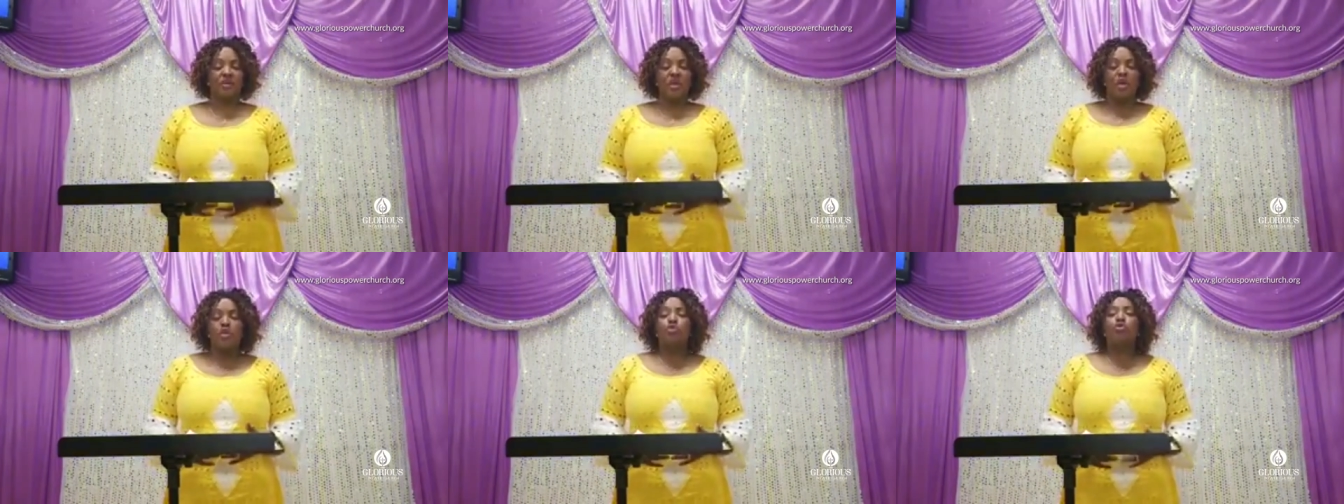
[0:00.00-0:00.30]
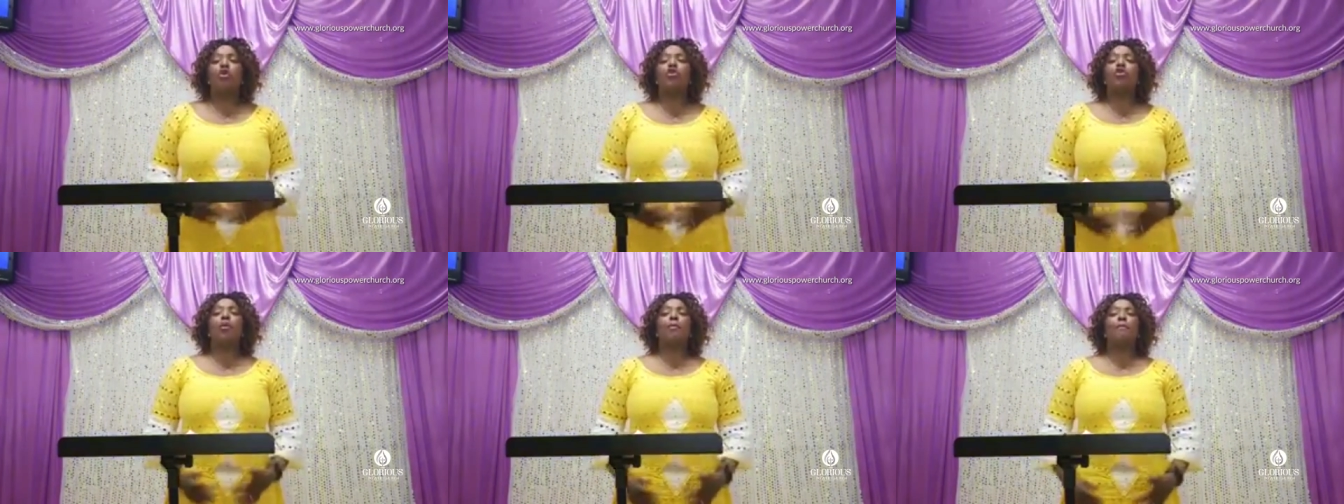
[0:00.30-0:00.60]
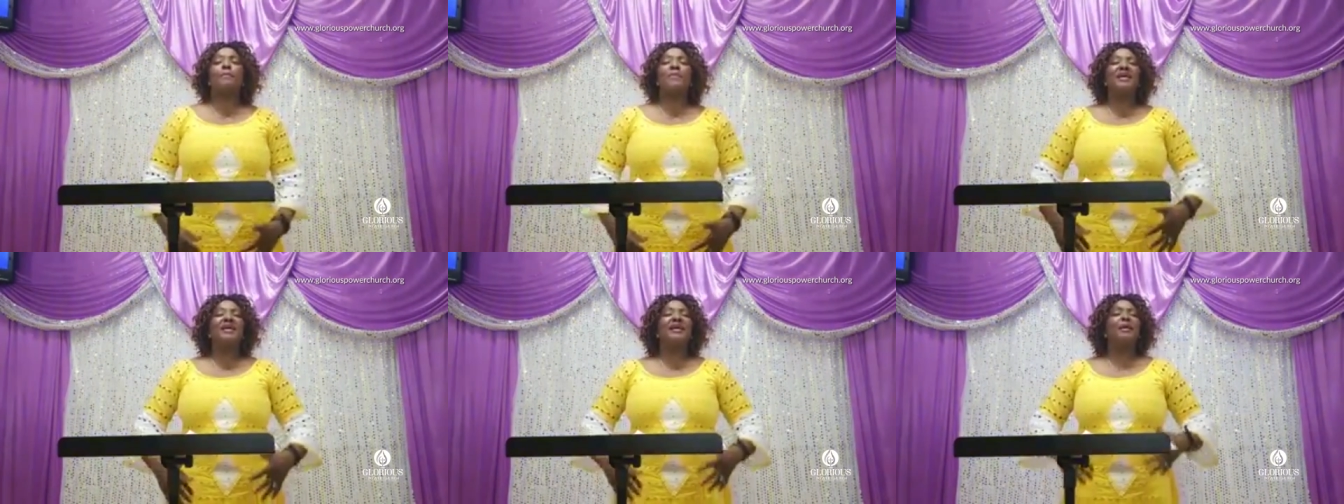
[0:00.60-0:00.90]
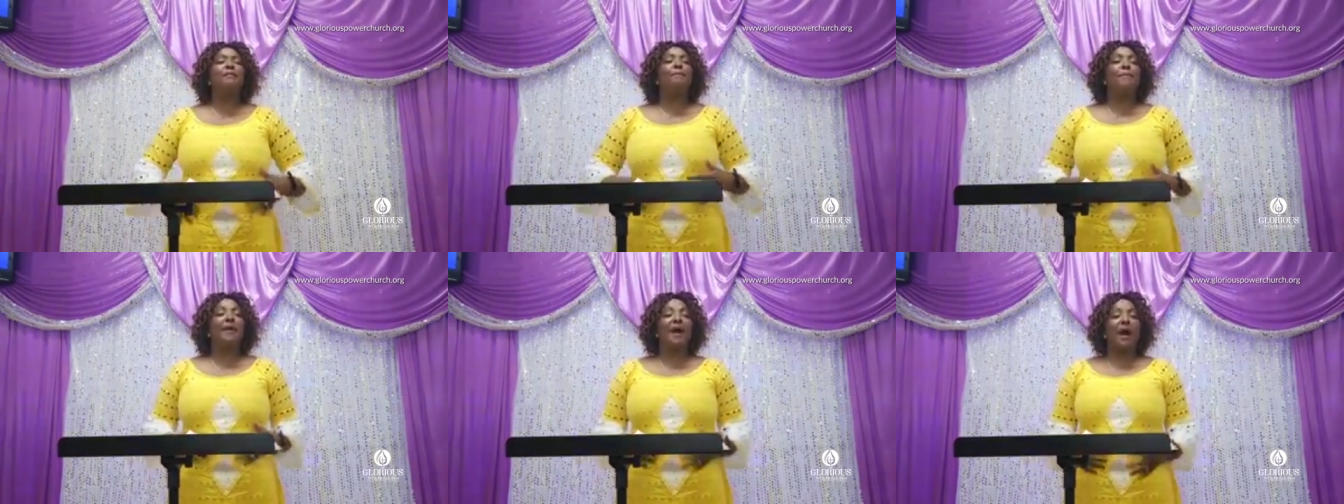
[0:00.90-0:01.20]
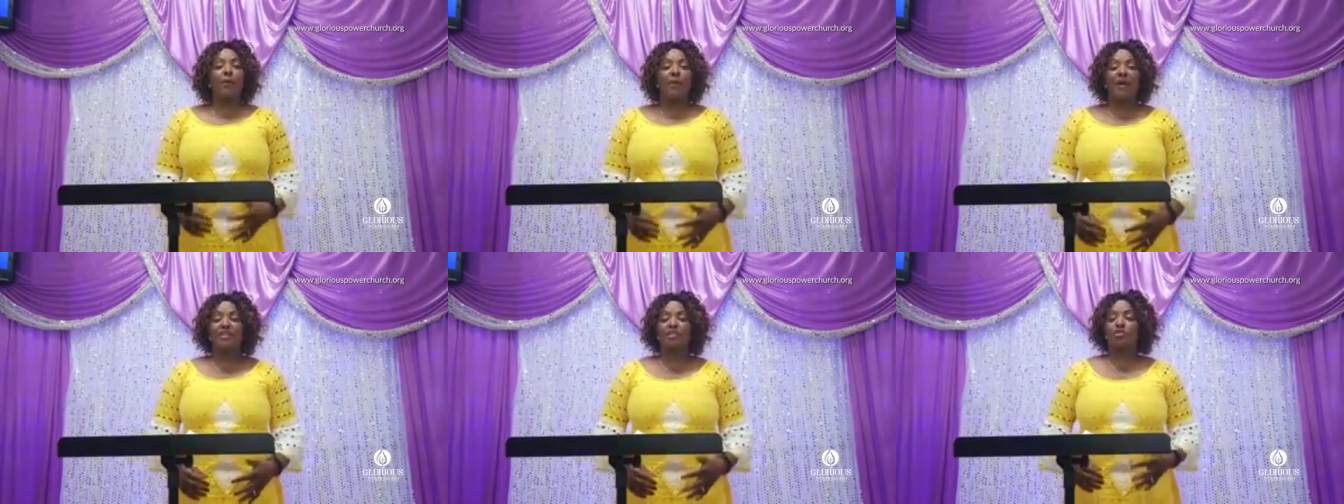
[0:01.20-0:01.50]
Mm-hmm. You're not being
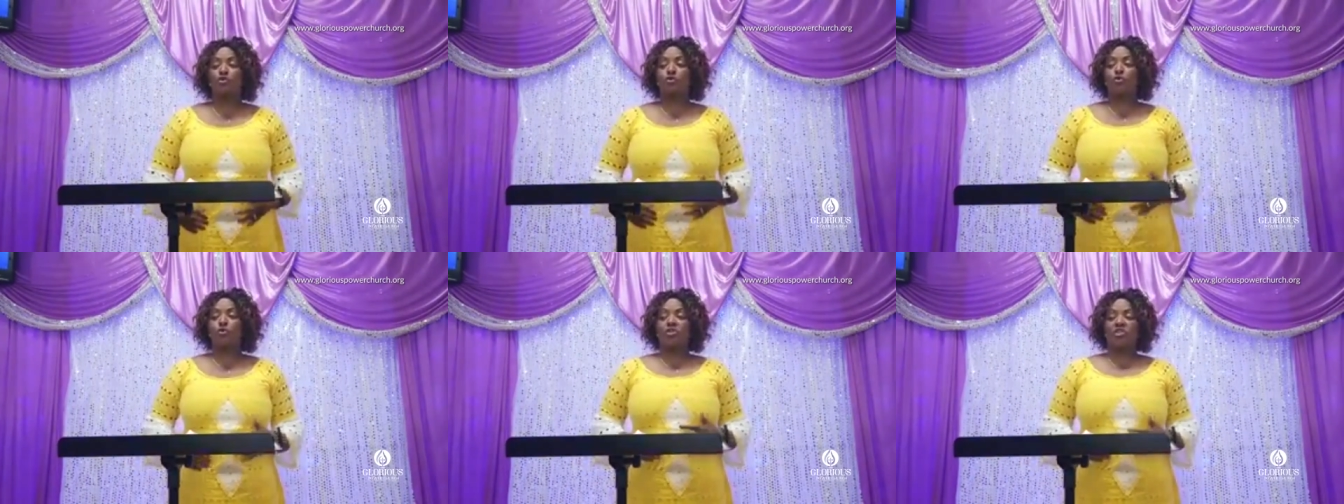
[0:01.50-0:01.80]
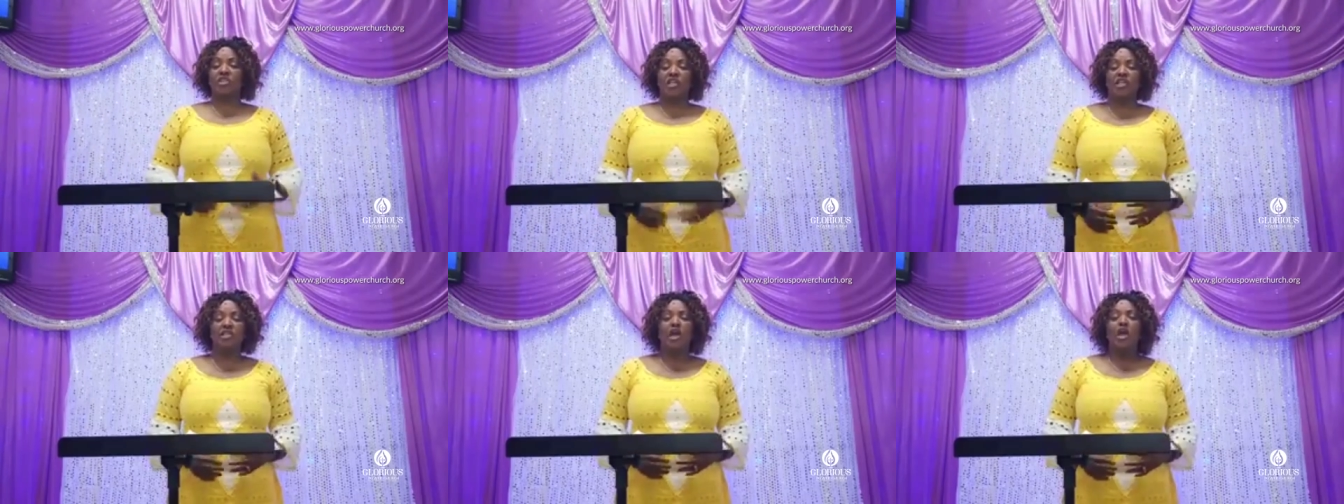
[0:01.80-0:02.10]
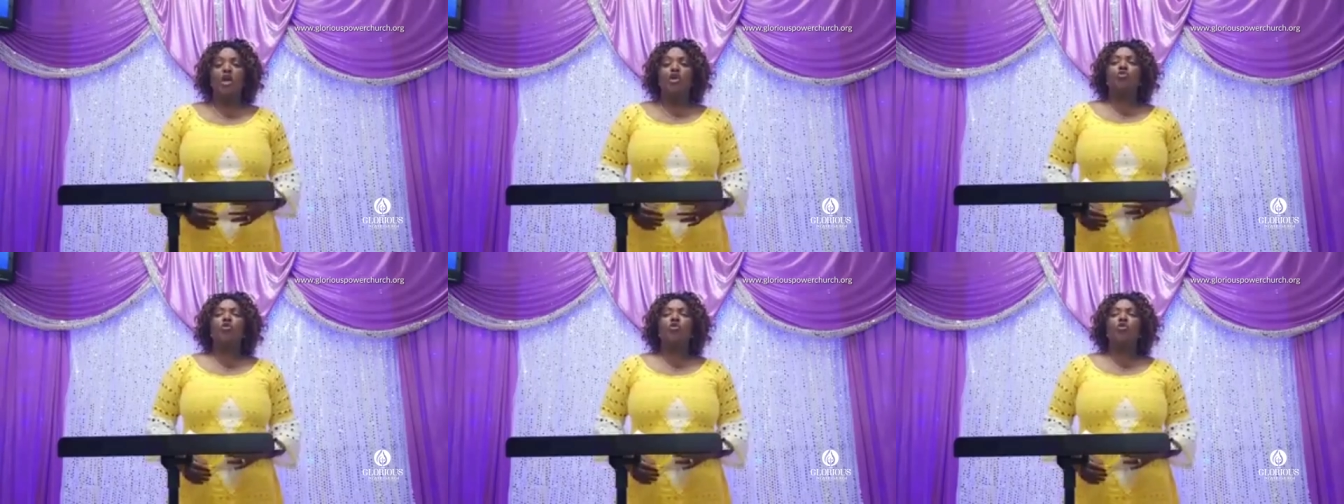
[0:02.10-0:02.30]
empowered to sit.